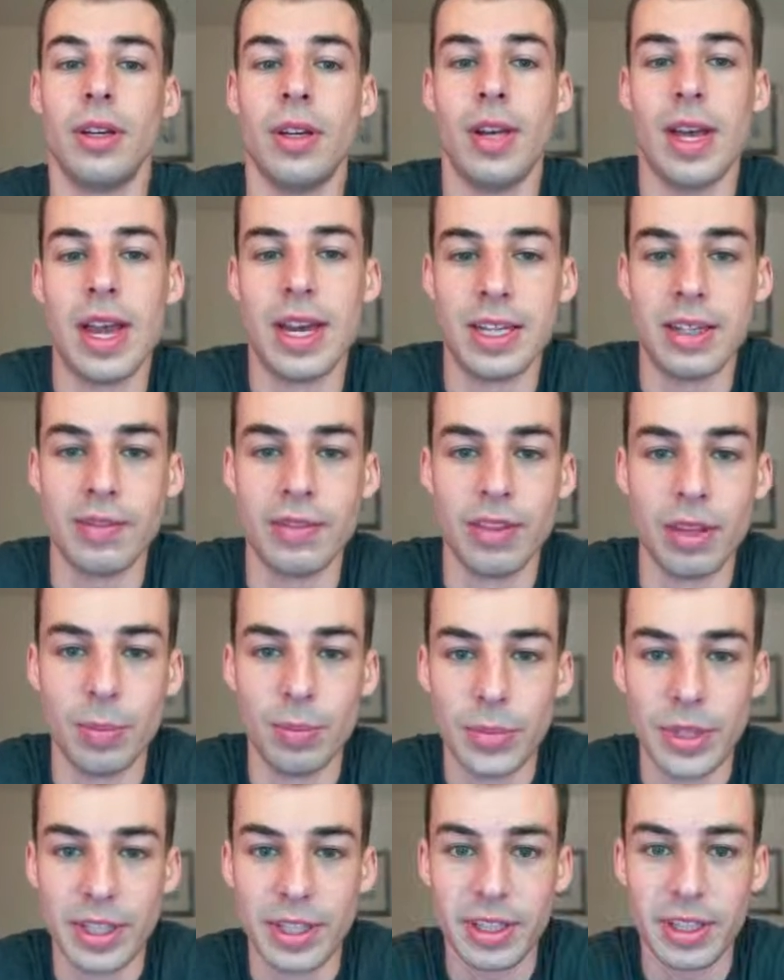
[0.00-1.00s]
Any of them
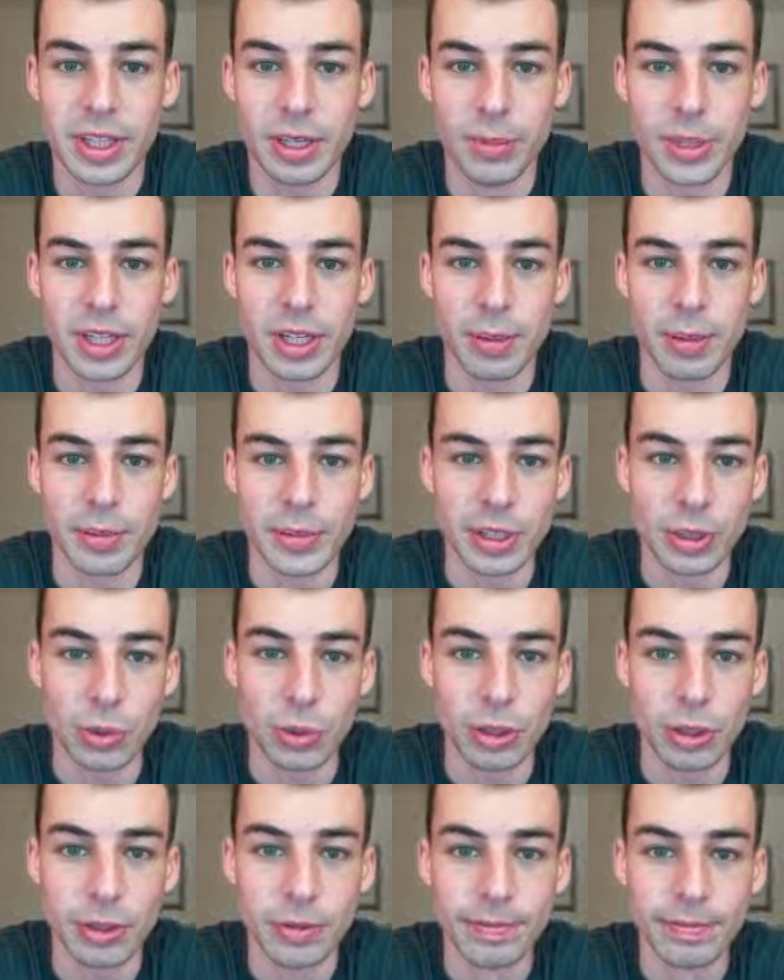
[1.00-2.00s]
can become
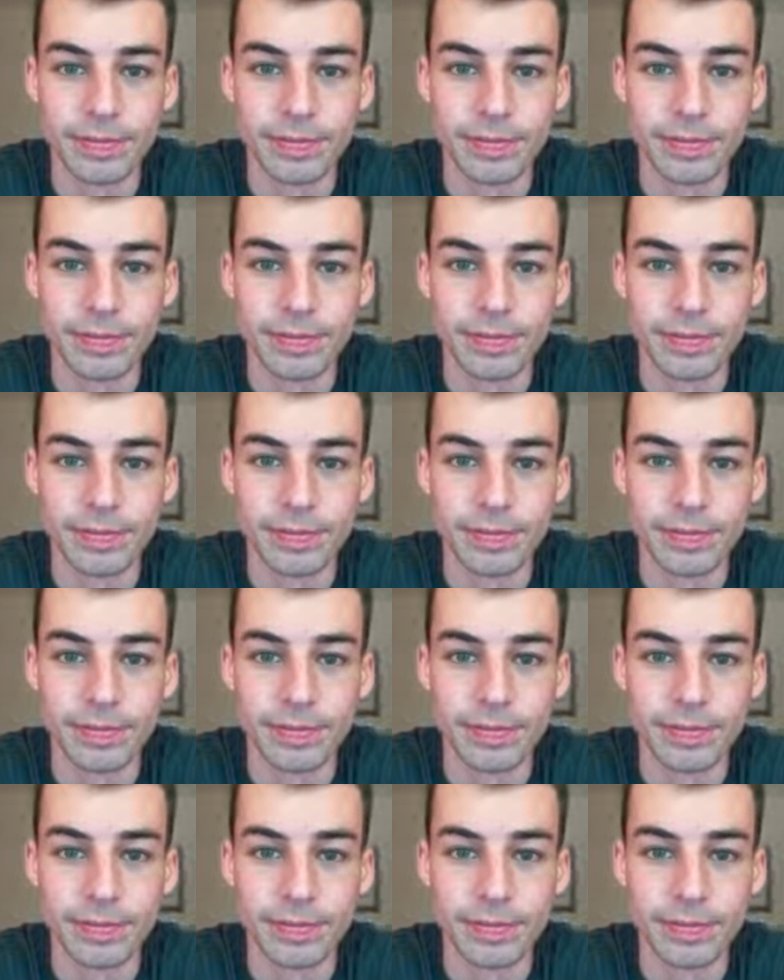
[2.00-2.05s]
equal.